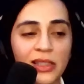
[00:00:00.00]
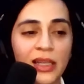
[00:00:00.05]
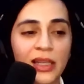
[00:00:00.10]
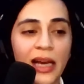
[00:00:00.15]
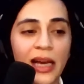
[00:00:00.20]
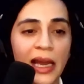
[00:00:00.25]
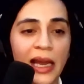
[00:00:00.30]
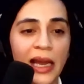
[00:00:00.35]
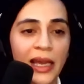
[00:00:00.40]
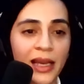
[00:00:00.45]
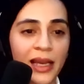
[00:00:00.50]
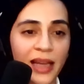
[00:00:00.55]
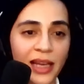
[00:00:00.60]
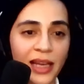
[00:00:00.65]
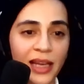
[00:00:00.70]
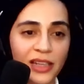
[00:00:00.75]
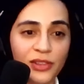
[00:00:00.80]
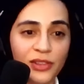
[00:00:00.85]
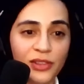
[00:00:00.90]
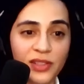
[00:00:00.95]
I
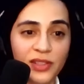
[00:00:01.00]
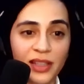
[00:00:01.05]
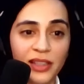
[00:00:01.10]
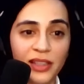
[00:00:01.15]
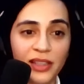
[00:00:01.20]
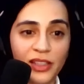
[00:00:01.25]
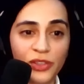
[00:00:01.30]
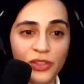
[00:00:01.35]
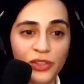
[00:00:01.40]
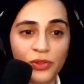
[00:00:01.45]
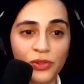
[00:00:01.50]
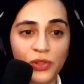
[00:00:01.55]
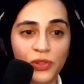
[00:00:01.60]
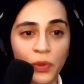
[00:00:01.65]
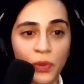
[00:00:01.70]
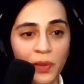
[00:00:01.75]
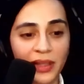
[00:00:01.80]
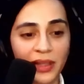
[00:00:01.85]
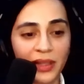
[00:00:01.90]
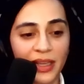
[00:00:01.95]
need to send this to
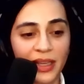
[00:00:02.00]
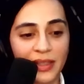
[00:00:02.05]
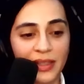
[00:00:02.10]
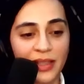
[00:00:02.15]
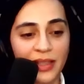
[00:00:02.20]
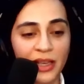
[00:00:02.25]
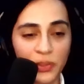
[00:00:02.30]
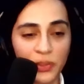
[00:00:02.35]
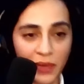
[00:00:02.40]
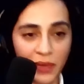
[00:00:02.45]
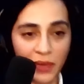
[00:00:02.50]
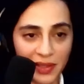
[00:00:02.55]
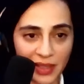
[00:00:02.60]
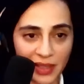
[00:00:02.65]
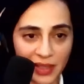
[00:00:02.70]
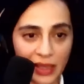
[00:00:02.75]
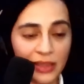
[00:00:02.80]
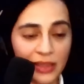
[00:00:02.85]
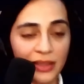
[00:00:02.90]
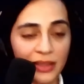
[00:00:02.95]
someone that is
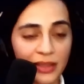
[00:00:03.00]
XYZ,